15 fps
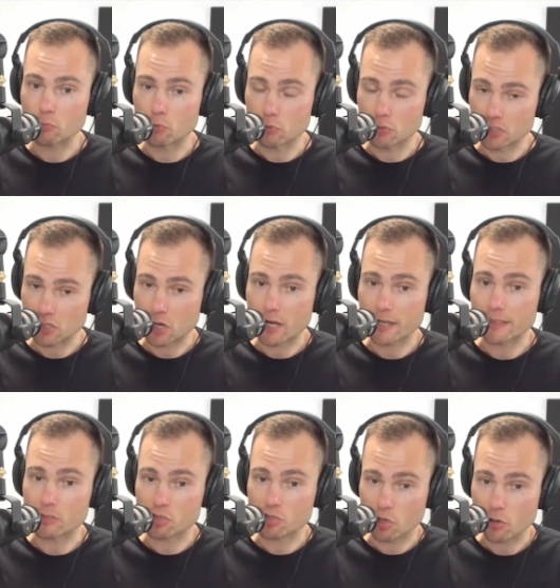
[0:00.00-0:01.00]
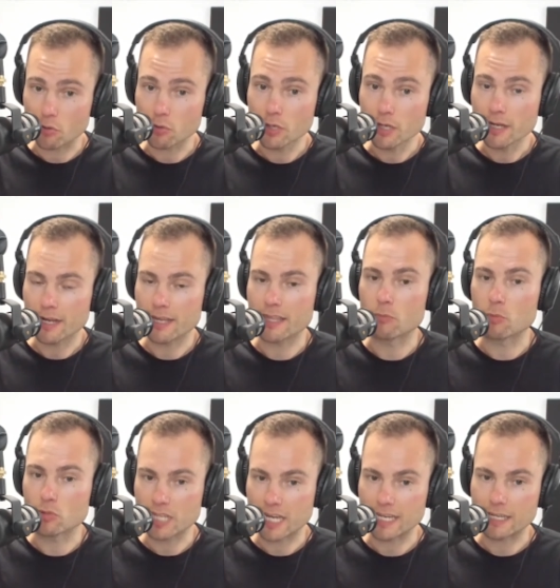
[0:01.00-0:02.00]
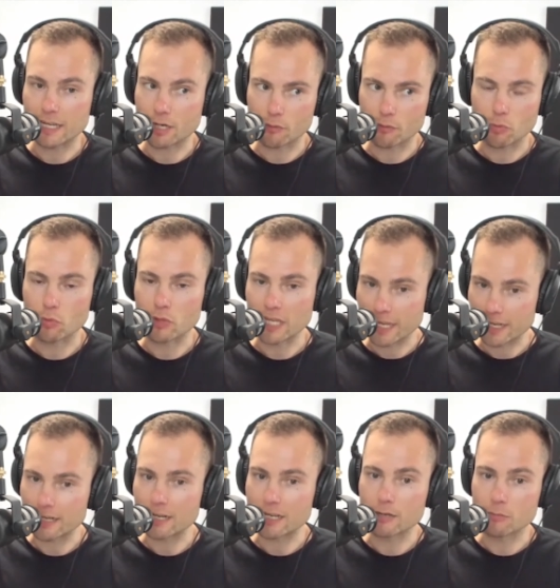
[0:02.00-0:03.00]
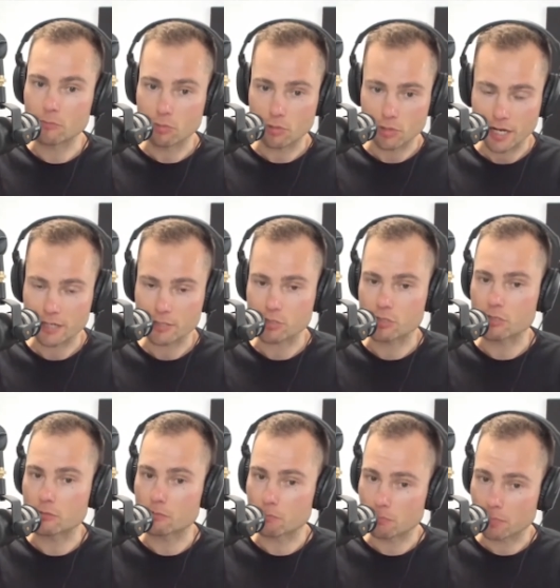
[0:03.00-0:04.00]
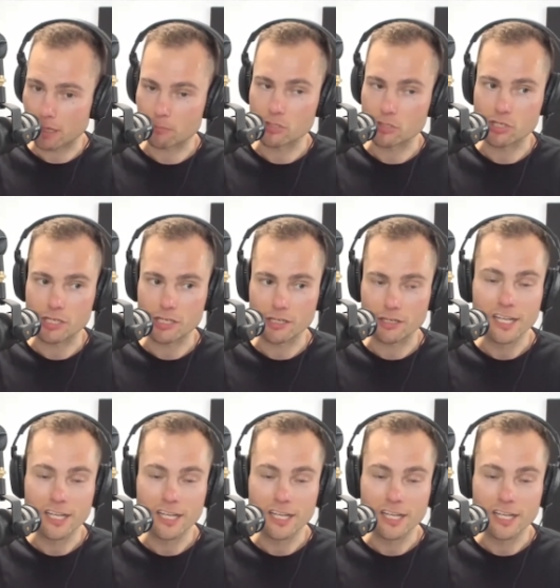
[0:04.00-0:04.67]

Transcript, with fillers: We'll design the show, and then we'll take care of all the editing, production, publishing,